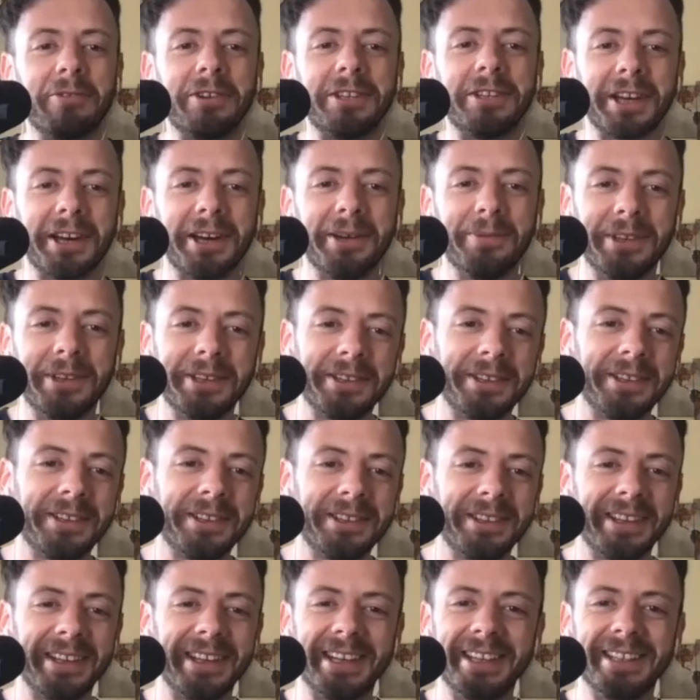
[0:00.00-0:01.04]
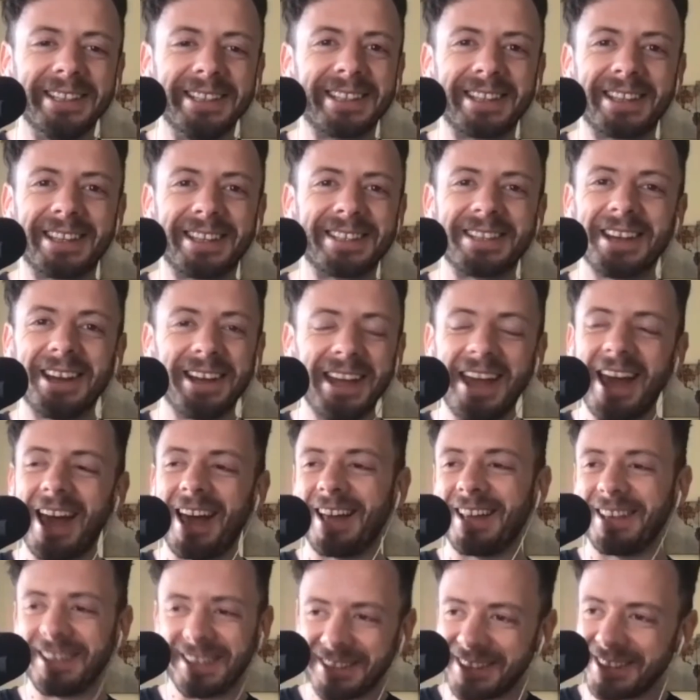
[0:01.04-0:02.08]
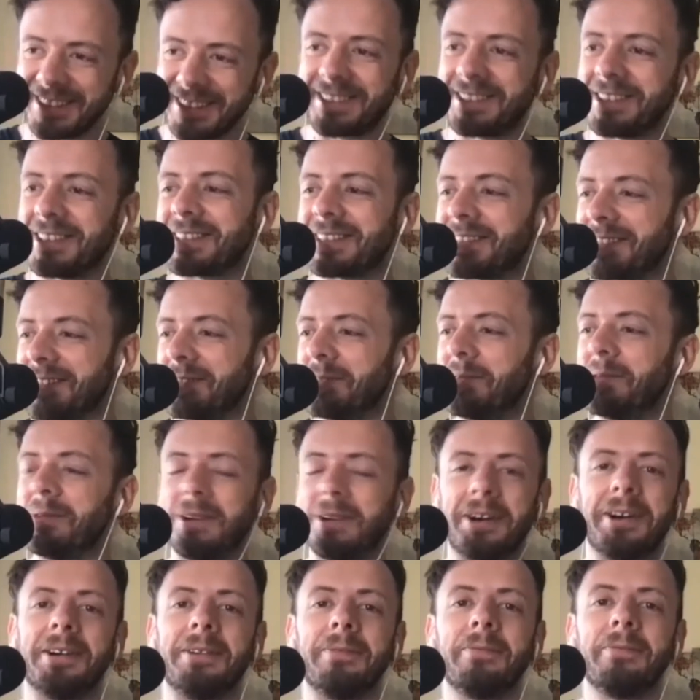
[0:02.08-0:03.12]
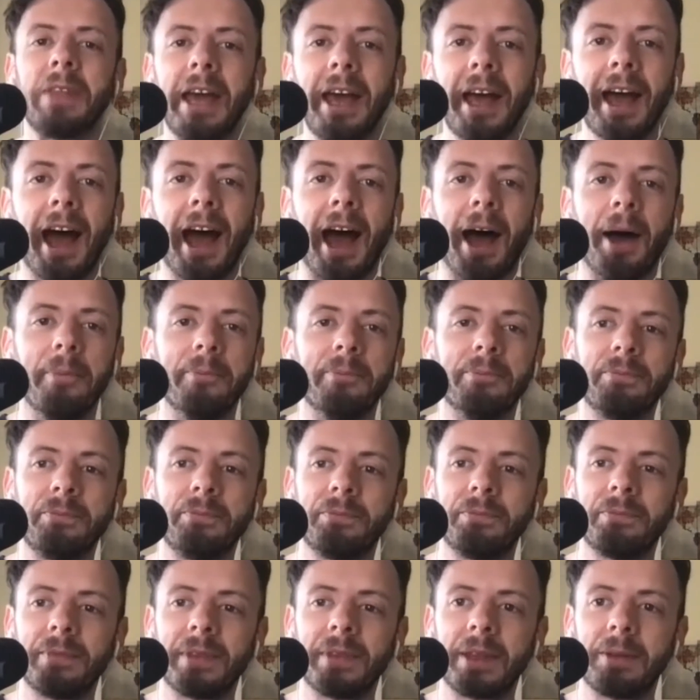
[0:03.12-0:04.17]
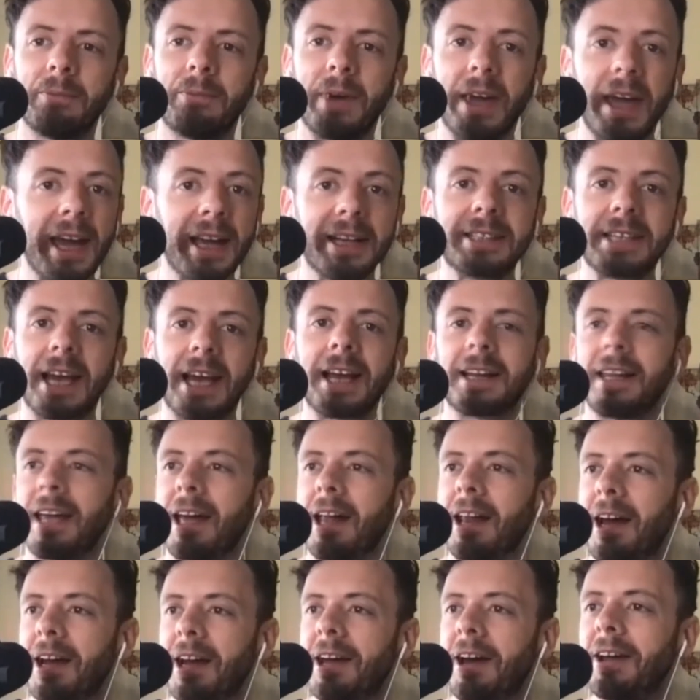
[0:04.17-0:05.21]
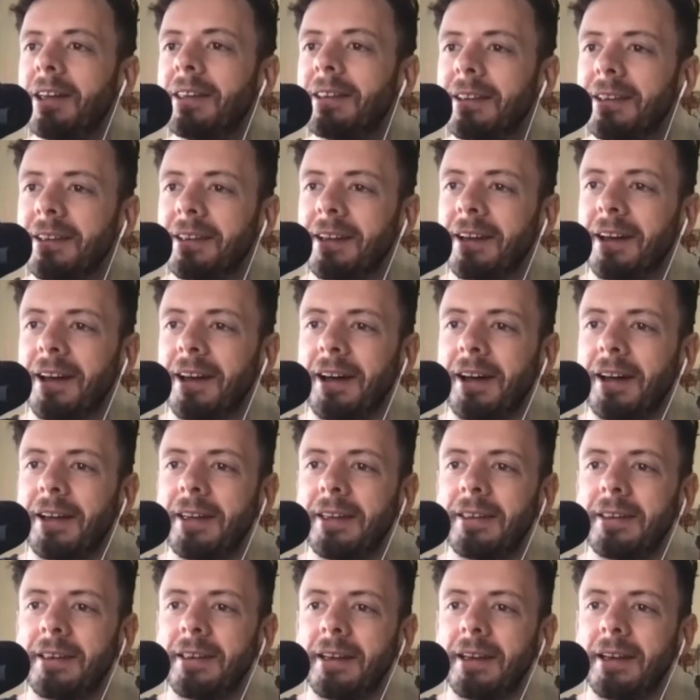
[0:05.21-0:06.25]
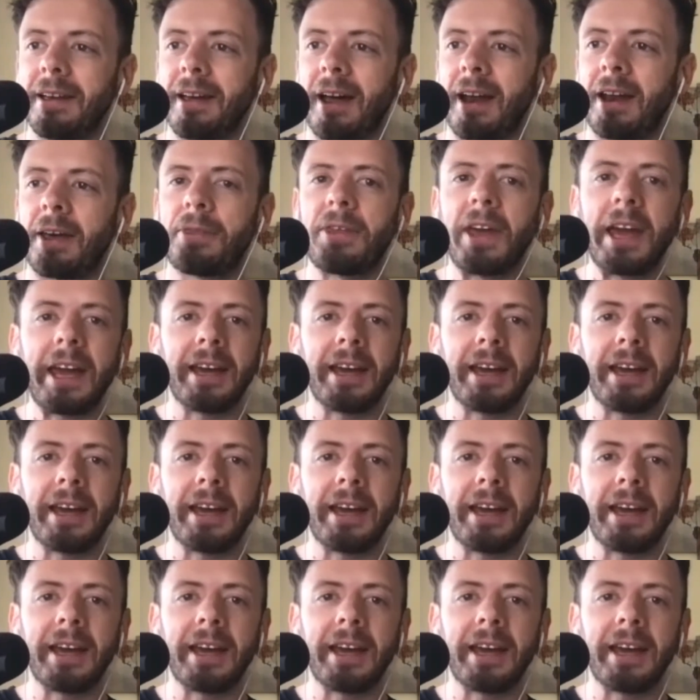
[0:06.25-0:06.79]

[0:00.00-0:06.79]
time you... And it's that, yeah, it's just... Oh. But yeah, exactly. Like And I think